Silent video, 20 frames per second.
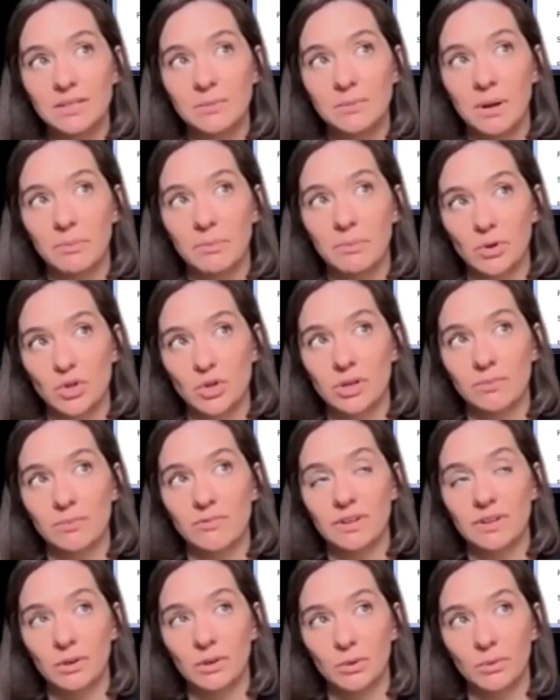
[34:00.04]
membership
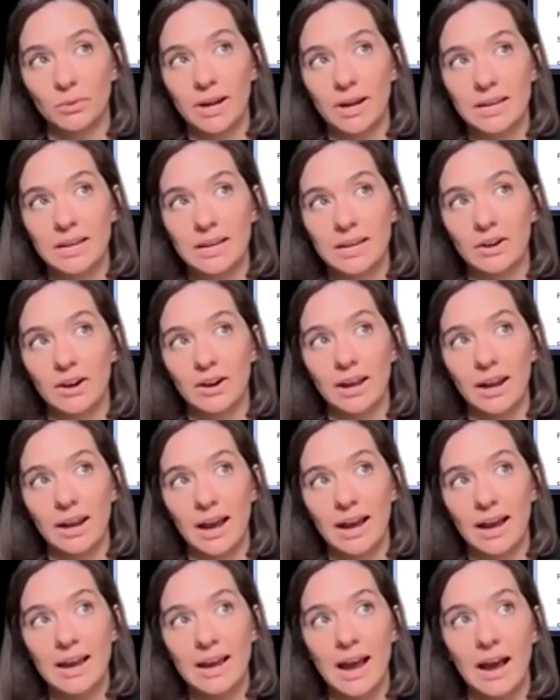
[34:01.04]
field right here. And
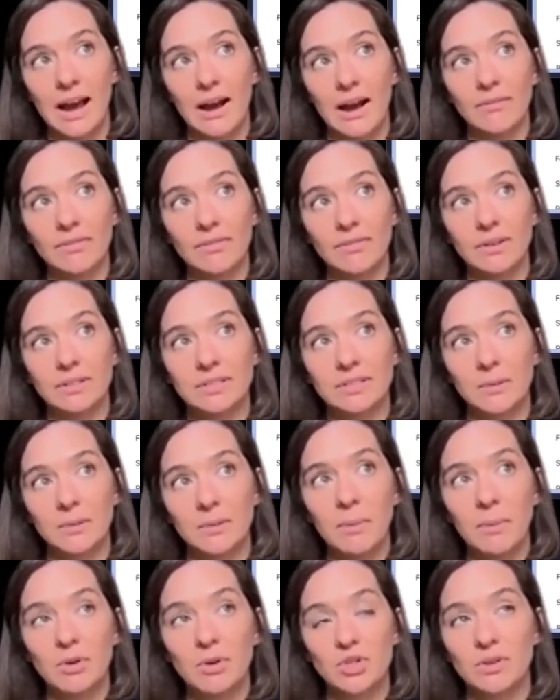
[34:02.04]
I have some
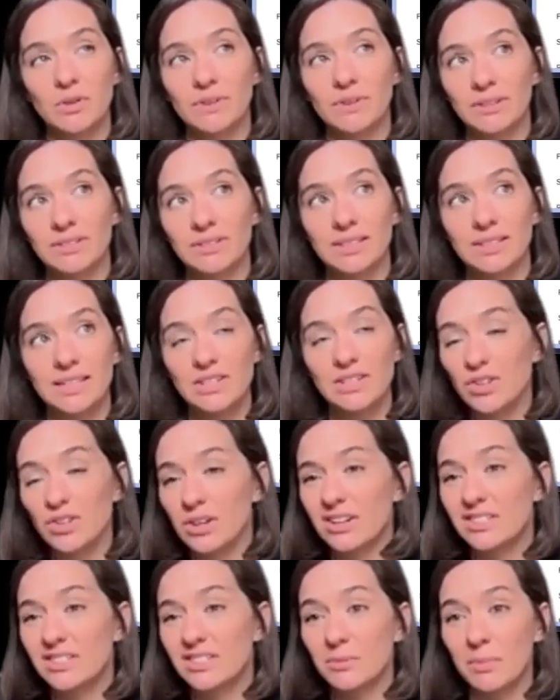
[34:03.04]
membership fields. These are
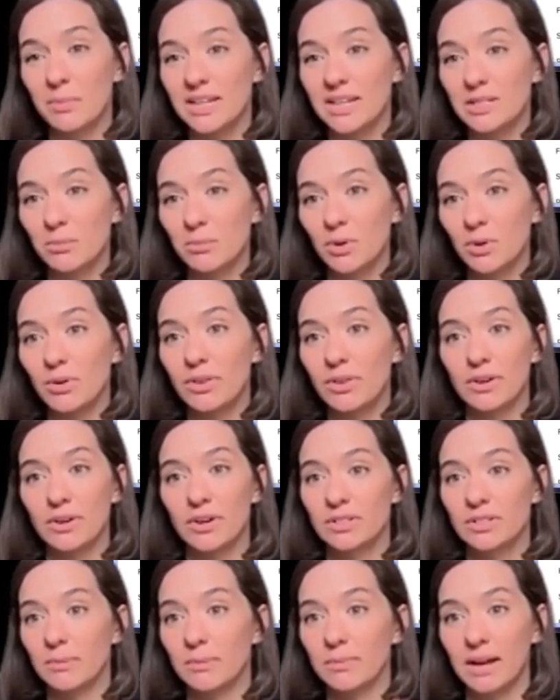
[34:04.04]
customizable. There
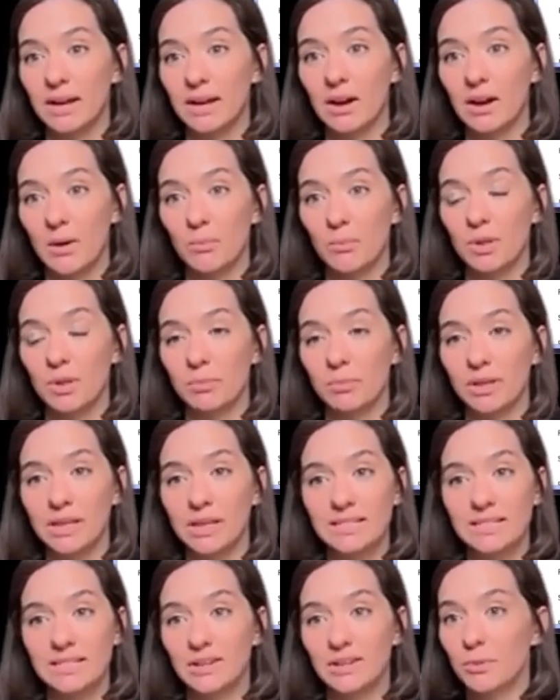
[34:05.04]
are some that come with
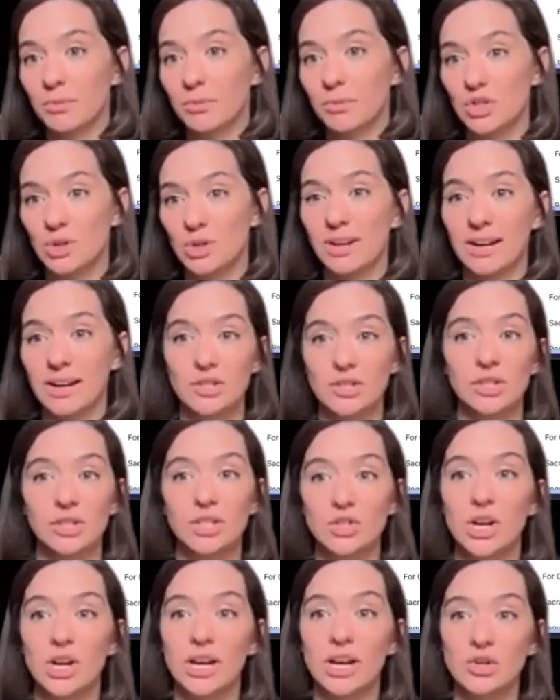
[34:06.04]
Planning Center, but you can actually
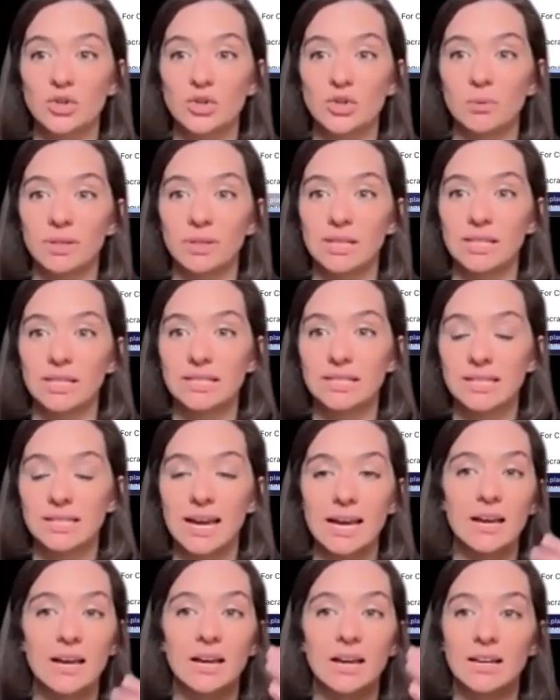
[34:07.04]
change what these
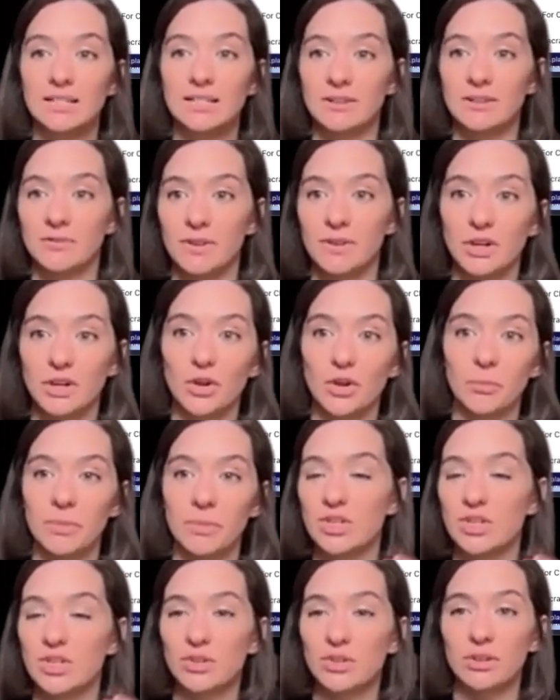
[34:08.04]
say to fit your
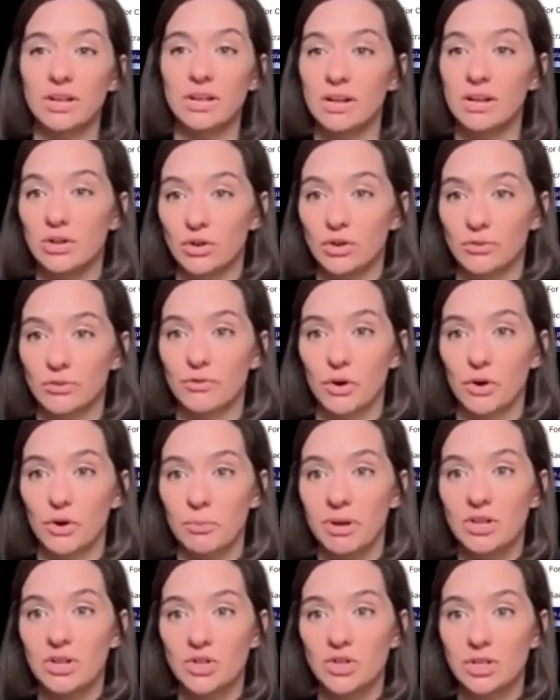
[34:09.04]
ministry and your
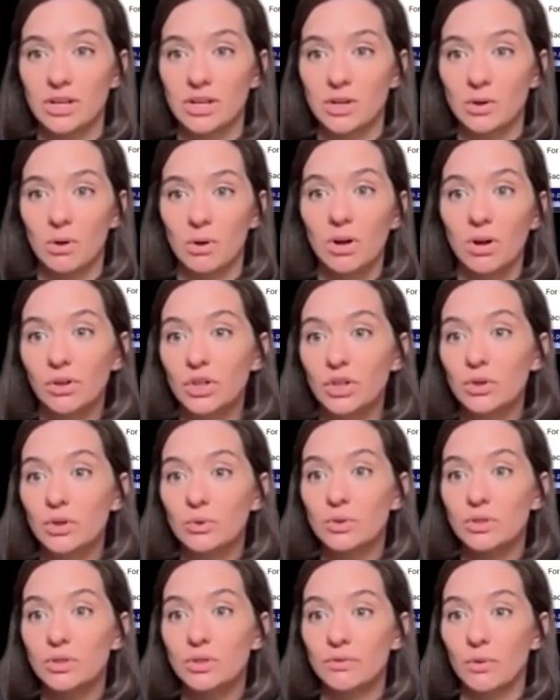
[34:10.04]
verbiage that you all
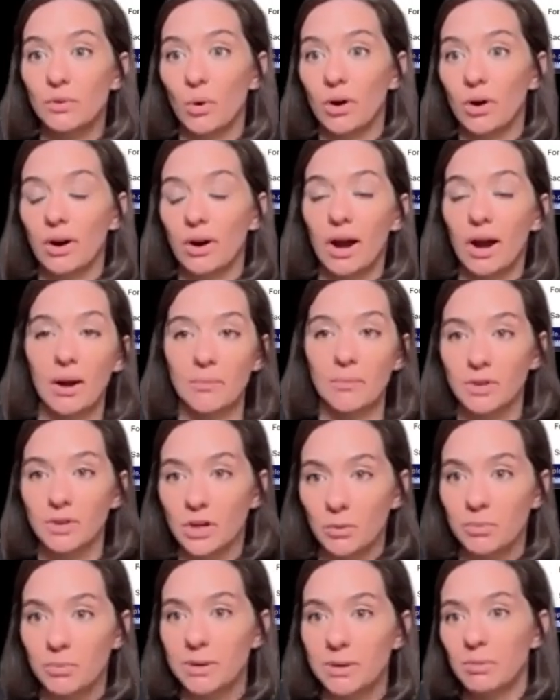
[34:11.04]
use for,
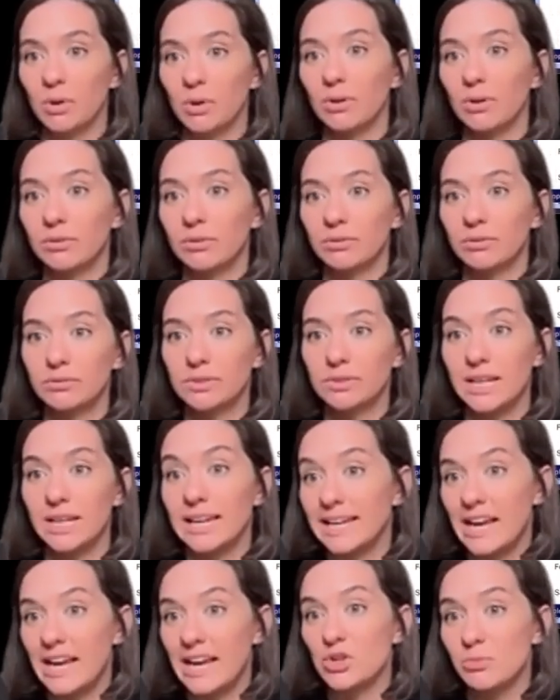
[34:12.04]
people's
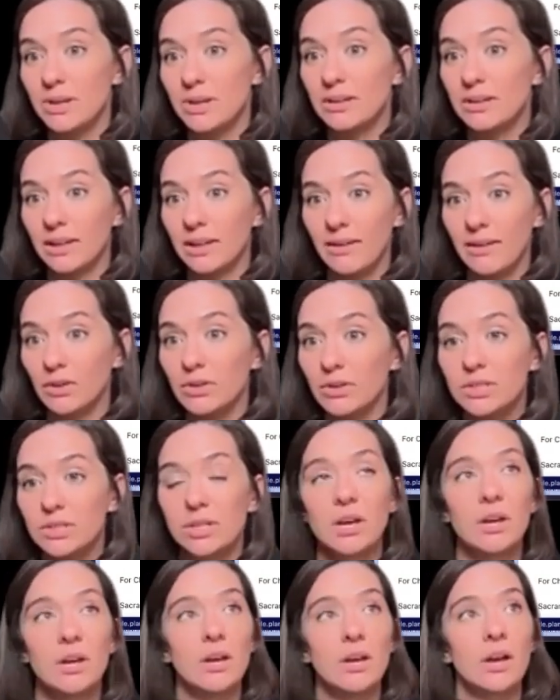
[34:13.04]
engagement levels.
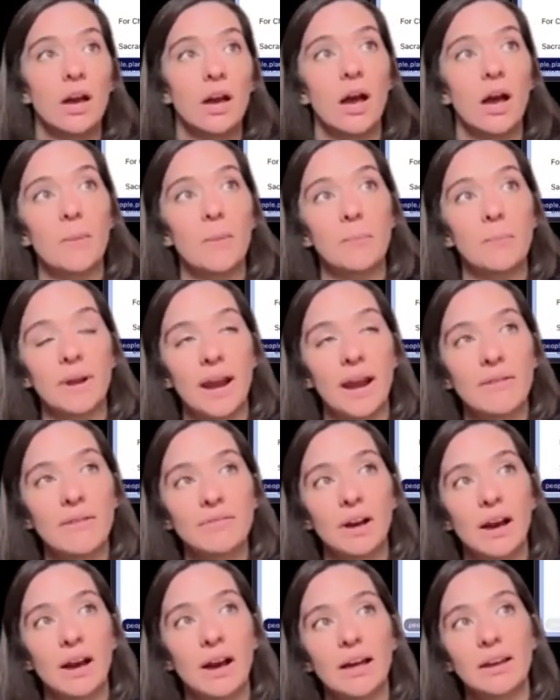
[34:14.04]
But I've
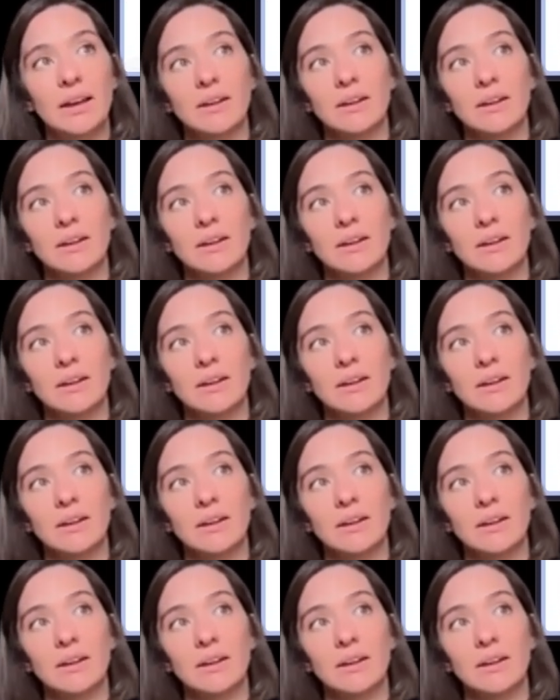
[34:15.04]
got